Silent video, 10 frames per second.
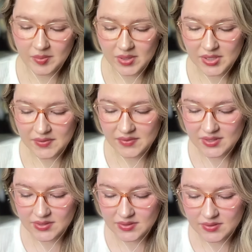I believe
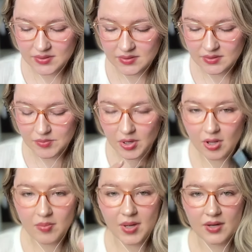this
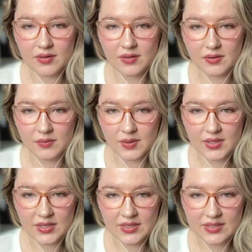small bottle
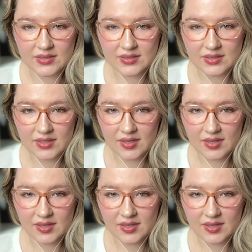was